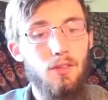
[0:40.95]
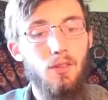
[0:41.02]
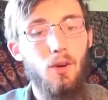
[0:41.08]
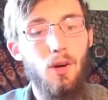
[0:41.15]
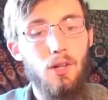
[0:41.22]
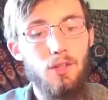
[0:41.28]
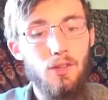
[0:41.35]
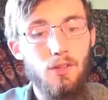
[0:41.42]

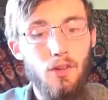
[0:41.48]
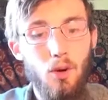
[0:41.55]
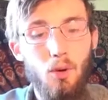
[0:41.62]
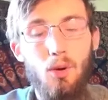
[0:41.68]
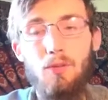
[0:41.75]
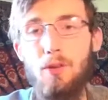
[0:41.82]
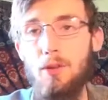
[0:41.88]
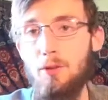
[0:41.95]
So I'll just
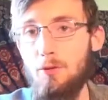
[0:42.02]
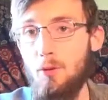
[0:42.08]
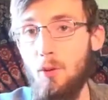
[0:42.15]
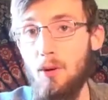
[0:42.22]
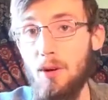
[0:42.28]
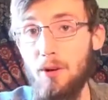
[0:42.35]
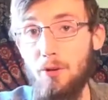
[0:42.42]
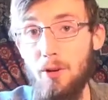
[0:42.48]
go over the
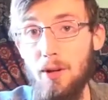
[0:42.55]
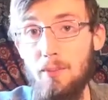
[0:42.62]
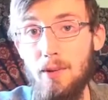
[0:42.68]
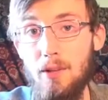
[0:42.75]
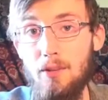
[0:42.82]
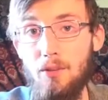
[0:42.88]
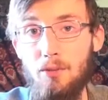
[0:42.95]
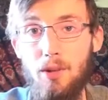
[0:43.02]
four
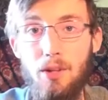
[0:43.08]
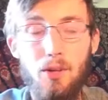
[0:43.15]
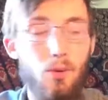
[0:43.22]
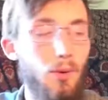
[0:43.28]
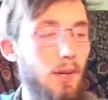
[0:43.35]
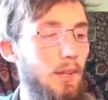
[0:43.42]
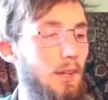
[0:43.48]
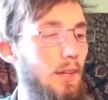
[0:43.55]
agreements really
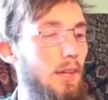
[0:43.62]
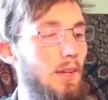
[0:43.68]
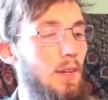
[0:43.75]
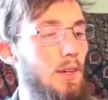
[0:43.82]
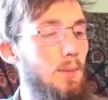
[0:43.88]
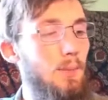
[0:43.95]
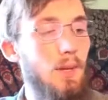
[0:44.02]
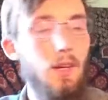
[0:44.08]
quickly
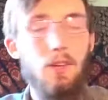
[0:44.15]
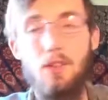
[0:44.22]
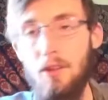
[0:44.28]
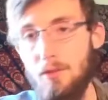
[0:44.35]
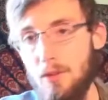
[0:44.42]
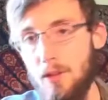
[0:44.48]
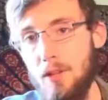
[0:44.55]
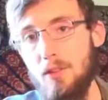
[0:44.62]
because
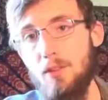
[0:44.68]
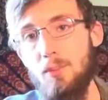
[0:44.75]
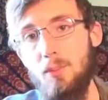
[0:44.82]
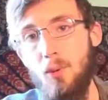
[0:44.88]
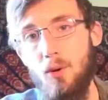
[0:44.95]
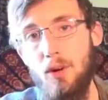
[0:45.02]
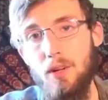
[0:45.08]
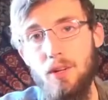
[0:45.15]
I feel it's
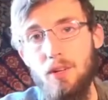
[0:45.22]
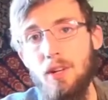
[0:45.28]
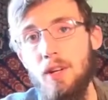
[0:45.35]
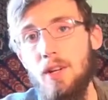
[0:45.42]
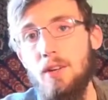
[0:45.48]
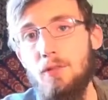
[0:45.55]
important